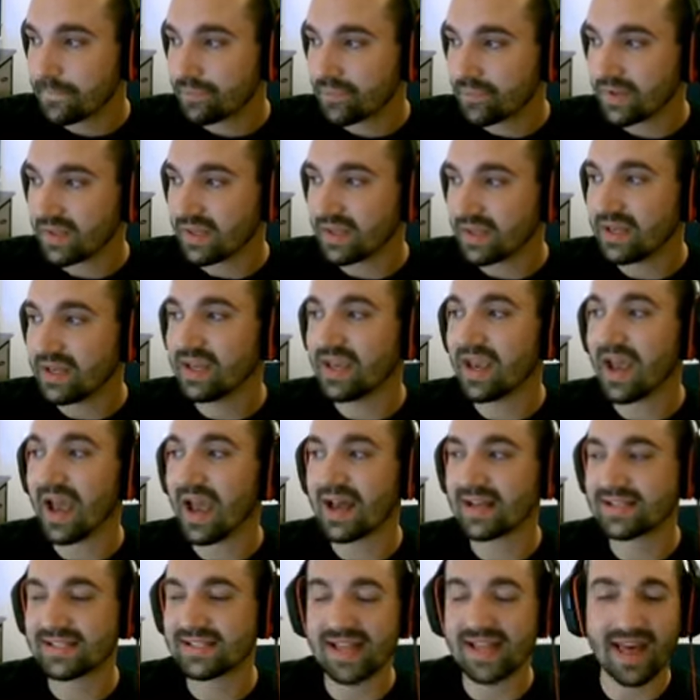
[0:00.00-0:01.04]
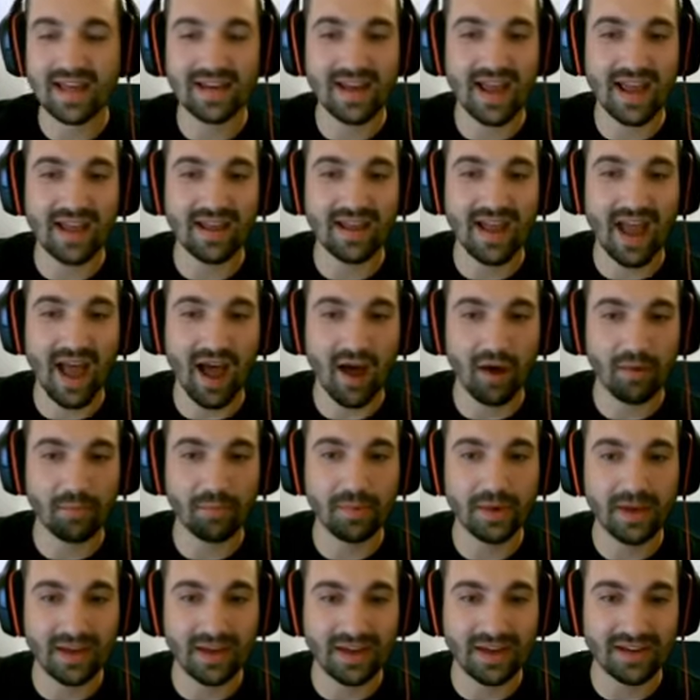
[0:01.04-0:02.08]
he has that
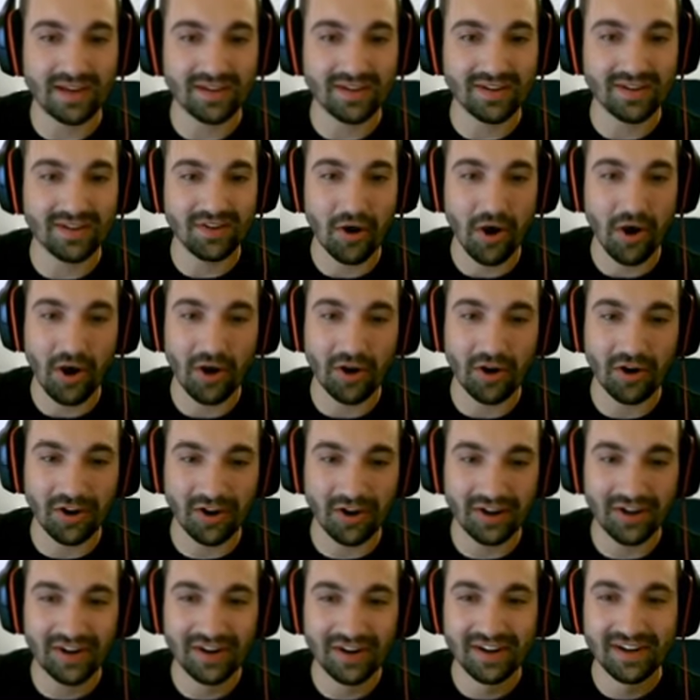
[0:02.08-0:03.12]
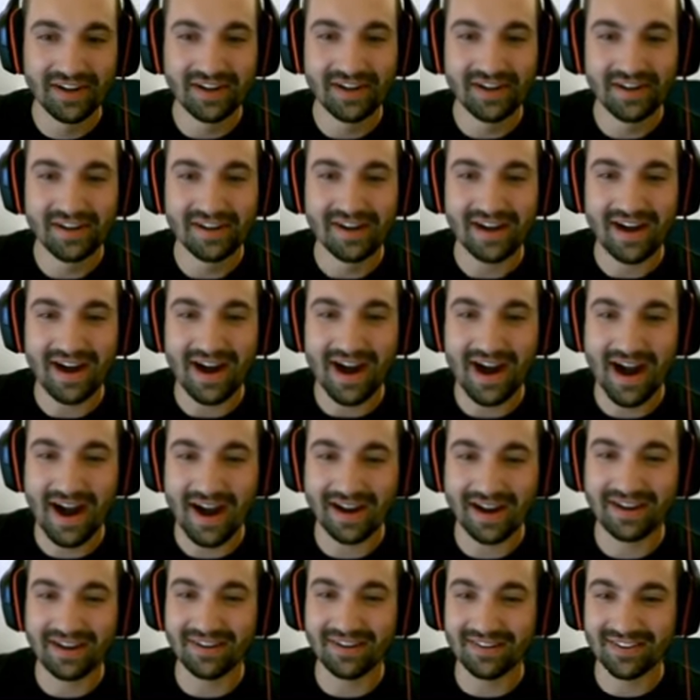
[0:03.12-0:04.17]
Alpine car
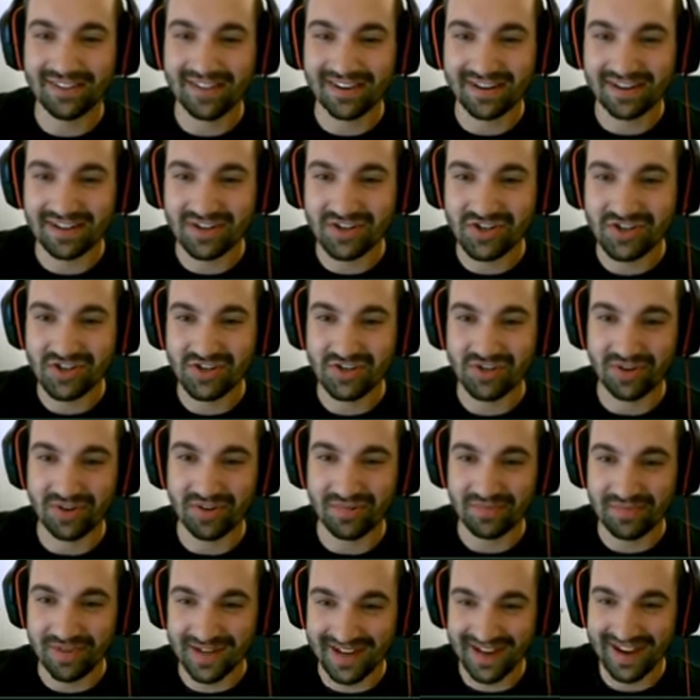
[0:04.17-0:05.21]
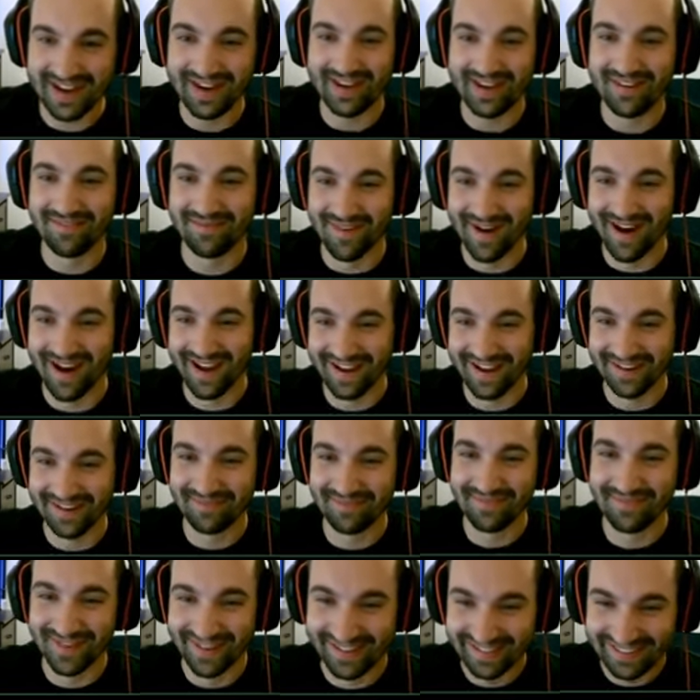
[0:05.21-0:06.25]
higher than it should be, in my
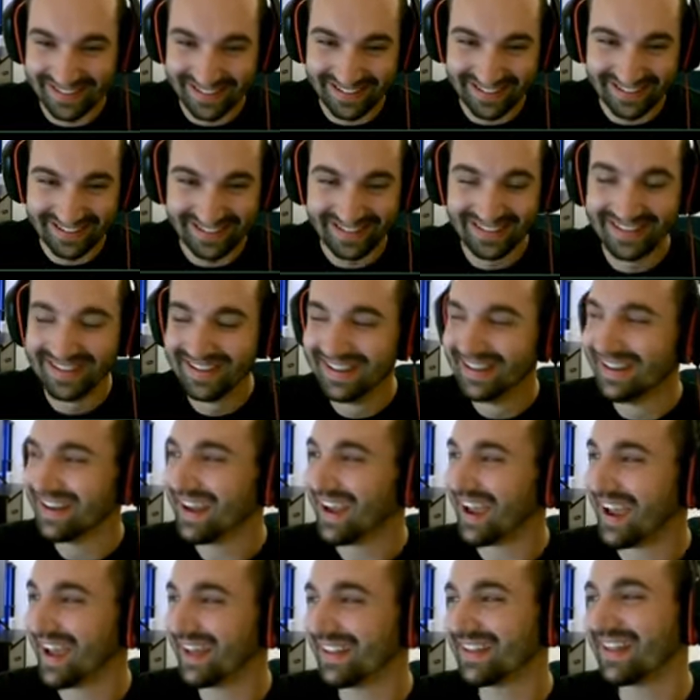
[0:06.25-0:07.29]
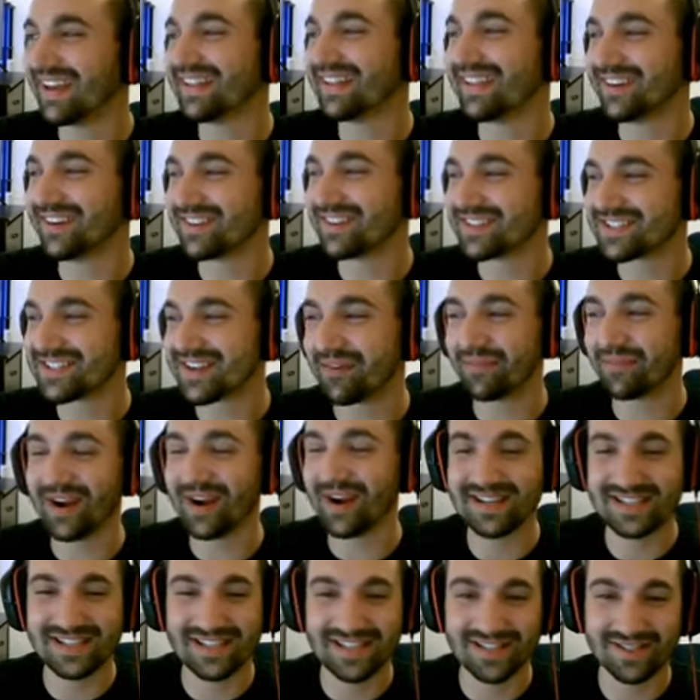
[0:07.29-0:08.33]
opinion. And, like, there's some
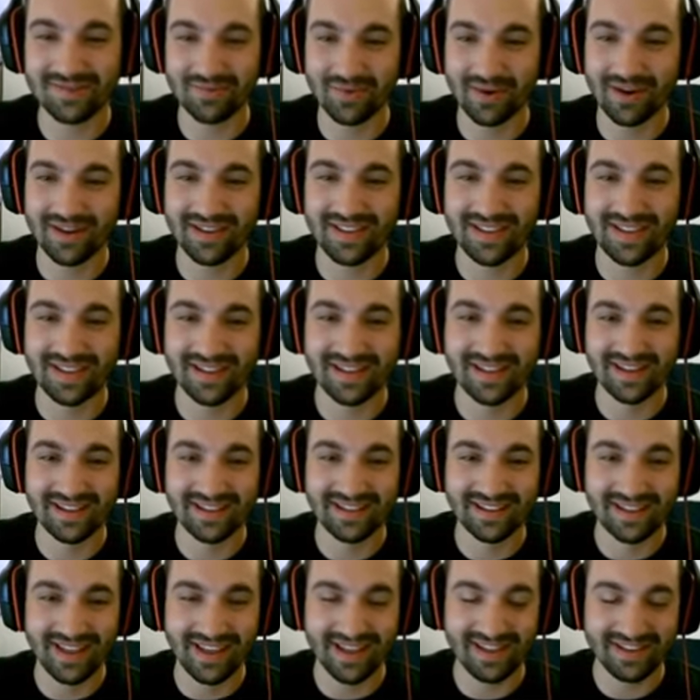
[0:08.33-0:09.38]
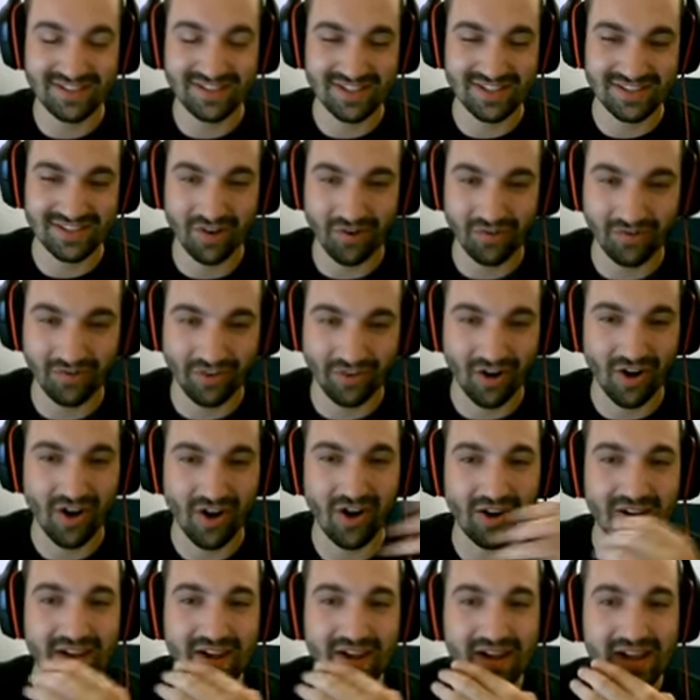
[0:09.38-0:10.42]
races where just
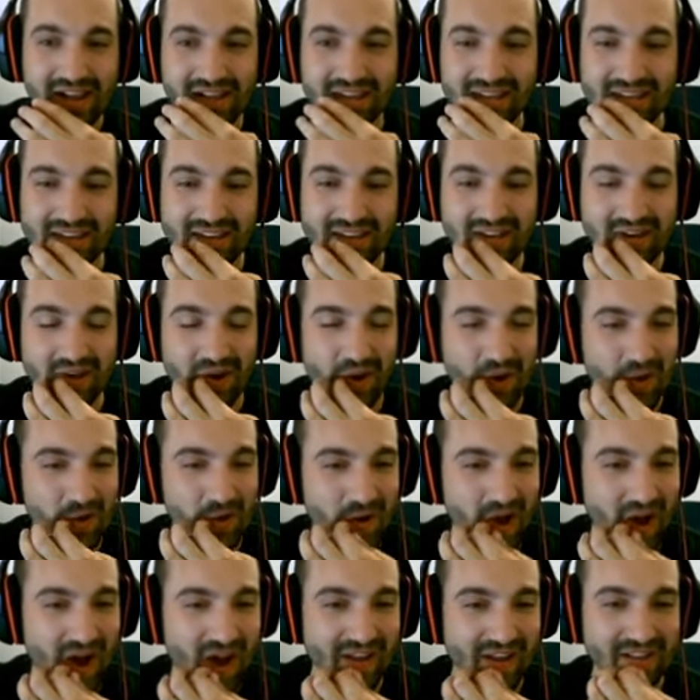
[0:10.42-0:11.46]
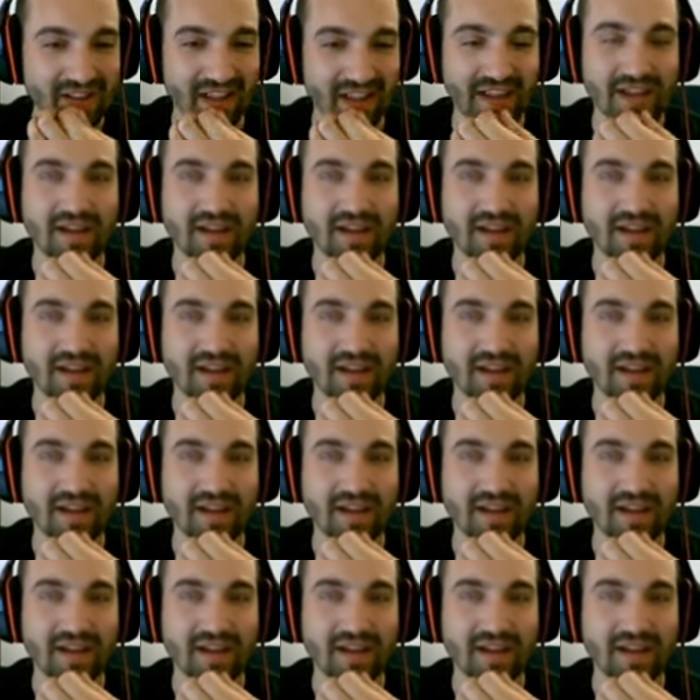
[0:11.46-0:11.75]
overall, he and Ocon, like,